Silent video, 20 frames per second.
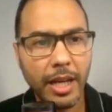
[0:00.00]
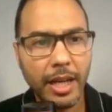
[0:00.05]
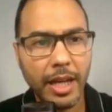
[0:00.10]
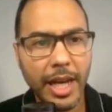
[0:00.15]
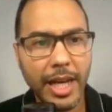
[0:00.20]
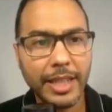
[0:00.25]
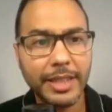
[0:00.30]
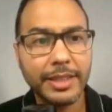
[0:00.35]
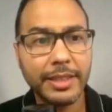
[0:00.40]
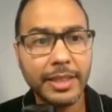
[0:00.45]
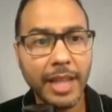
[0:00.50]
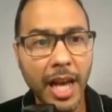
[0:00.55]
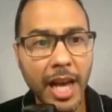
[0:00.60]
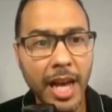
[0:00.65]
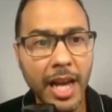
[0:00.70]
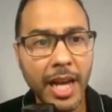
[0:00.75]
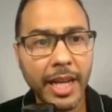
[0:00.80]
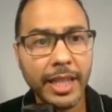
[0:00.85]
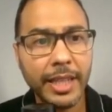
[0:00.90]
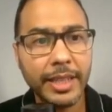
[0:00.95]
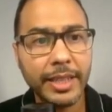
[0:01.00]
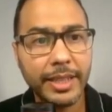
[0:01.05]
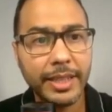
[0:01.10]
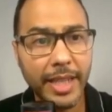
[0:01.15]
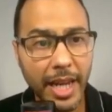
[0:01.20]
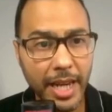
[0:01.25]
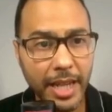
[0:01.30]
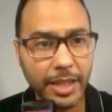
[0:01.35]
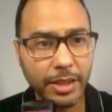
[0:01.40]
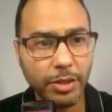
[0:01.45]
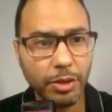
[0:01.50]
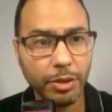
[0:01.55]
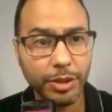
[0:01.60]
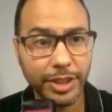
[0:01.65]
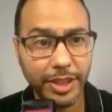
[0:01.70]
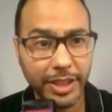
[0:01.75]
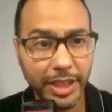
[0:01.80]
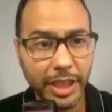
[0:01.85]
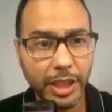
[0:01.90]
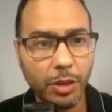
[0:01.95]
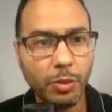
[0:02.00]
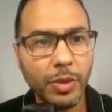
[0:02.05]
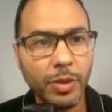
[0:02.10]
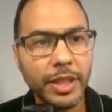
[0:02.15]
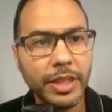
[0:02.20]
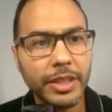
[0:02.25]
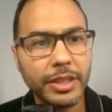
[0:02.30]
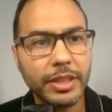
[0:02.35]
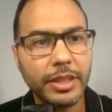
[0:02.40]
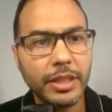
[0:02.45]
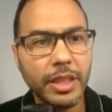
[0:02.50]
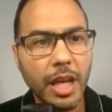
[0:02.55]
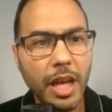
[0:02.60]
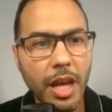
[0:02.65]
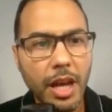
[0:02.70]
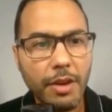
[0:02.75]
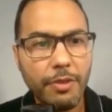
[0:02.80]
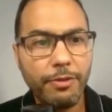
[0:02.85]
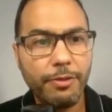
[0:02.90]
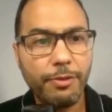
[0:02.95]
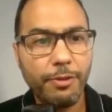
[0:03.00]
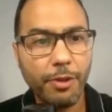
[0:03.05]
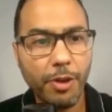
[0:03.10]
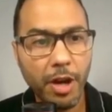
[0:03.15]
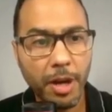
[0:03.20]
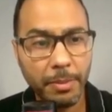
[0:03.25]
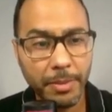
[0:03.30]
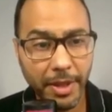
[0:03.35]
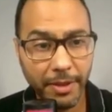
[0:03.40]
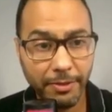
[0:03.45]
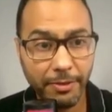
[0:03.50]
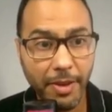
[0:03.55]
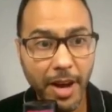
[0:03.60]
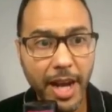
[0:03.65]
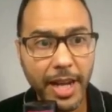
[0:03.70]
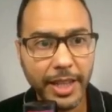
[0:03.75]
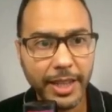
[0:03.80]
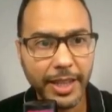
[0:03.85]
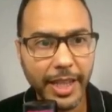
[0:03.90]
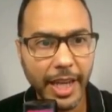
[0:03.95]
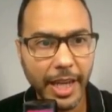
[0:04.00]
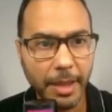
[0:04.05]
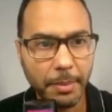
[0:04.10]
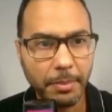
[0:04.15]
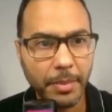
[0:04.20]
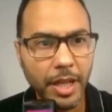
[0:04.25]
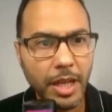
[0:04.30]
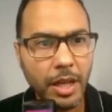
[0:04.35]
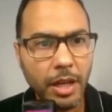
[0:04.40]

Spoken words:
assign date or sequence from the file name.